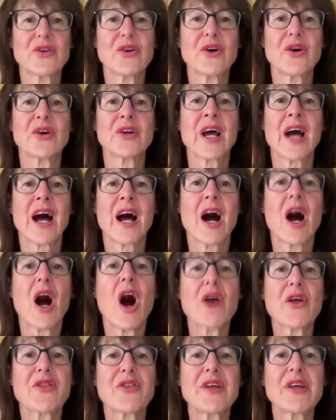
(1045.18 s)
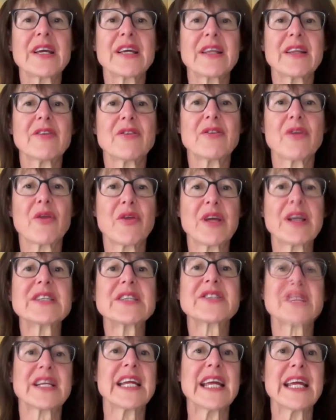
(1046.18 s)
not. I think the
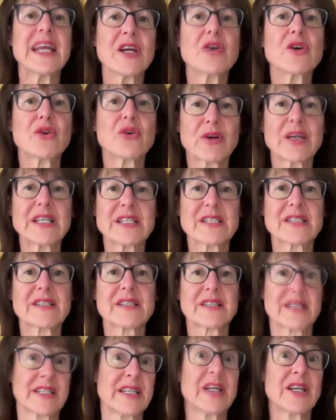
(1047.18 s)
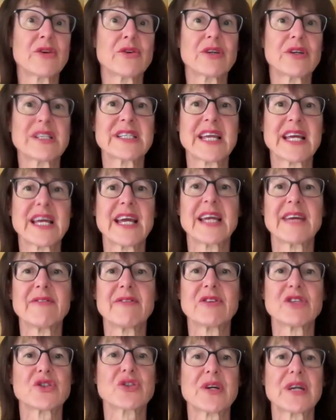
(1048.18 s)
things that can increase
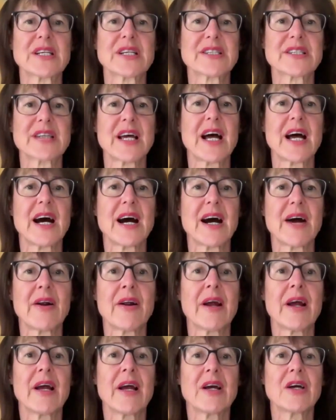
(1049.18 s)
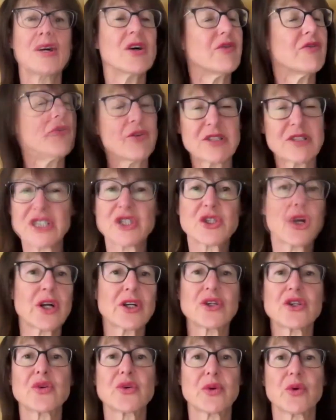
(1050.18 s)
caregiver stress are firstly trying
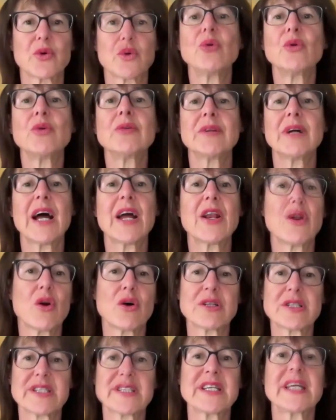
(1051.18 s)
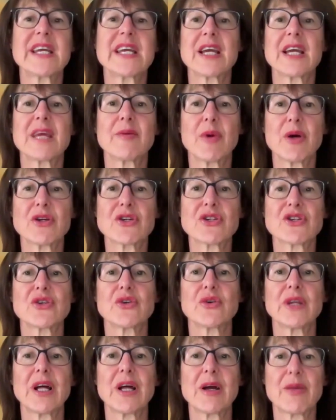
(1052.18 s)
to do it all and not seeking
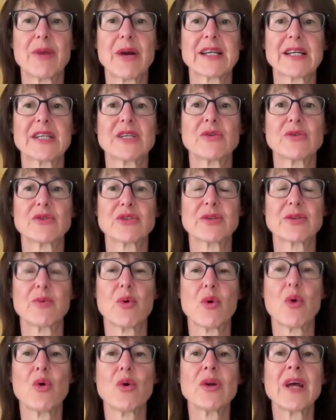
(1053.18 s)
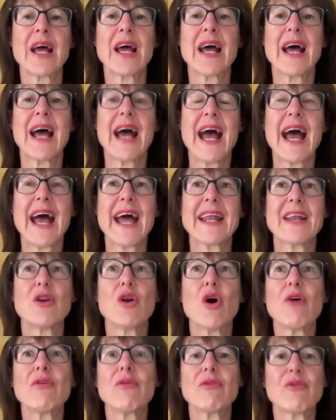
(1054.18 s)
emotional and practical support, and
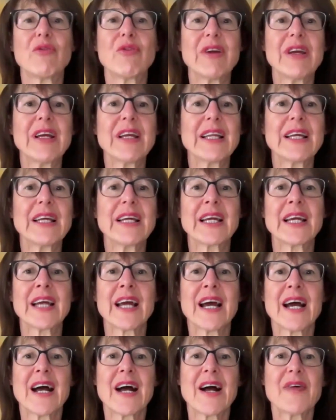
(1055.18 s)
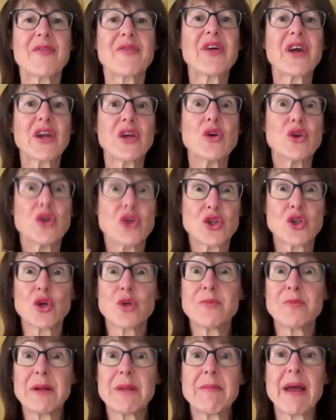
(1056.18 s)
not feeling that you
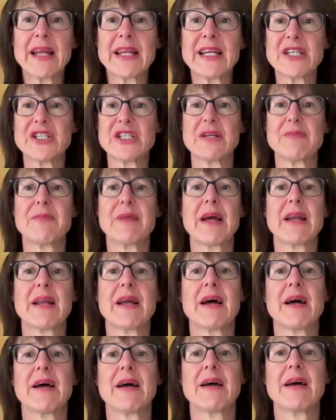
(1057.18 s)
should be managing better.